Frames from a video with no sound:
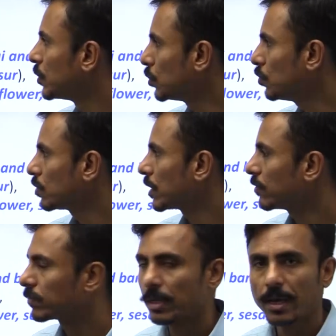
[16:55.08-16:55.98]
do
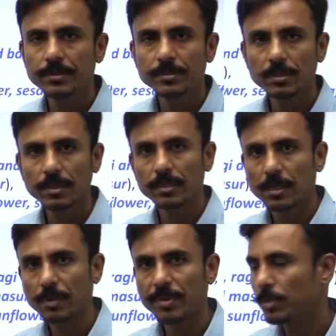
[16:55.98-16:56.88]
give the answer in the
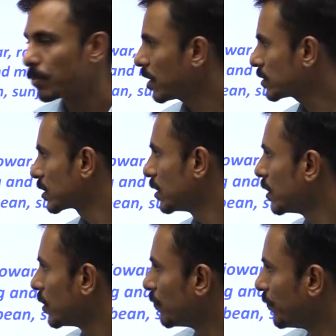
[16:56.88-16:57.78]
comment box,
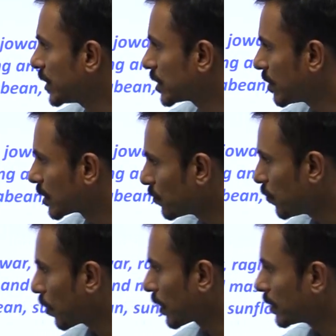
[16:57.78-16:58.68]
which among the
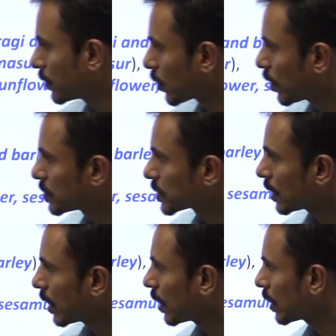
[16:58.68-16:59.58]
following crops
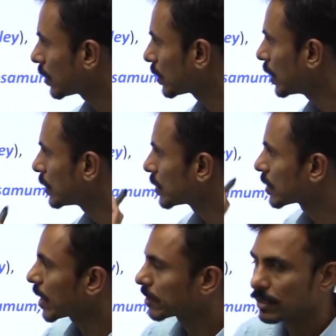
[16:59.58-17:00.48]
are under
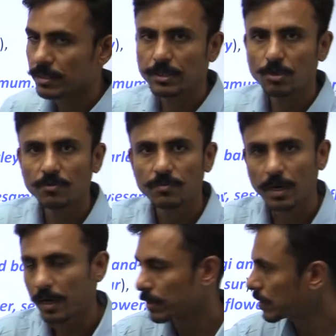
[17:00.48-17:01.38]
the category of
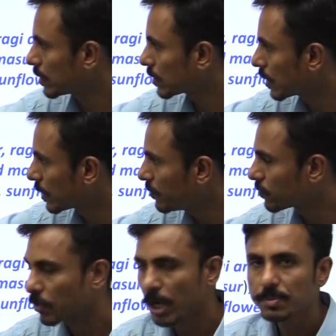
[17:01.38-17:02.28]
our
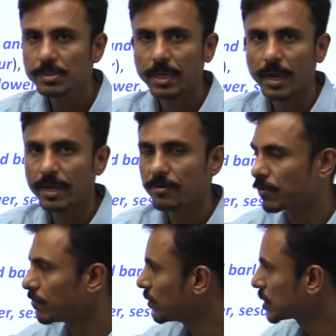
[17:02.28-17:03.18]
Kharif crops and
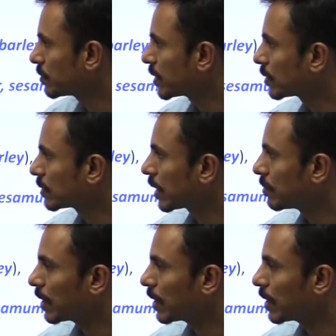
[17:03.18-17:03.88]
which among them